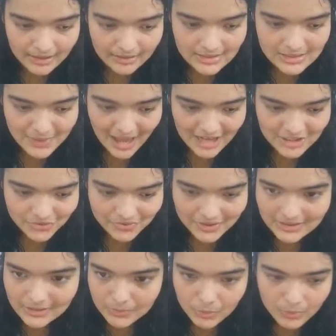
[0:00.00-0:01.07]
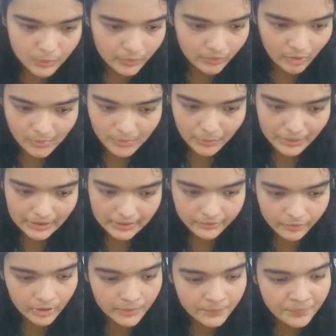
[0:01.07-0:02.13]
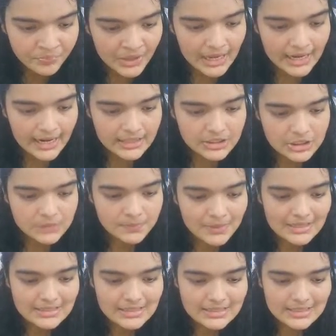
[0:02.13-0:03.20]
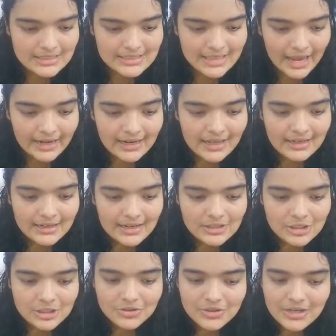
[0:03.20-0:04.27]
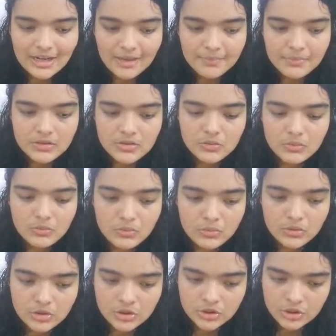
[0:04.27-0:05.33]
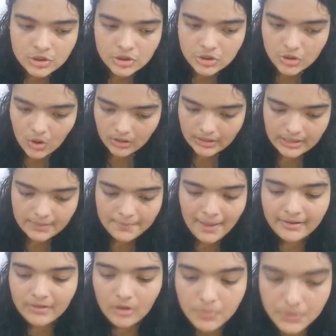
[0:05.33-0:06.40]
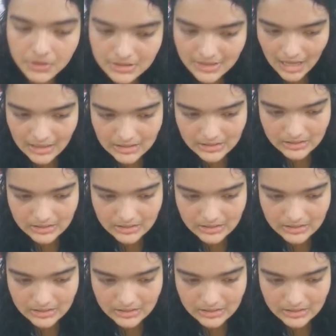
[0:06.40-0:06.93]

the splash effect, the moment we've all been waiting for. Let's just place this inside, and let's just rename this to chocolate background, because that's